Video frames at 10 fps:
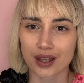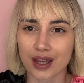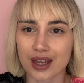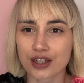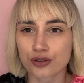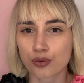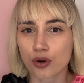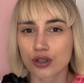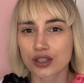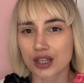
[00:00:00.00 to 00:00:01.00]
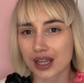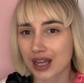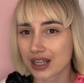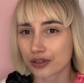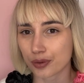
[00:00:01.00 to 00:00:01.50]
It was the
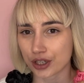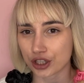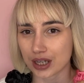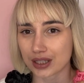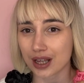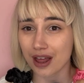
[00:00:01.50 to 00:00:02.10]
King's wishes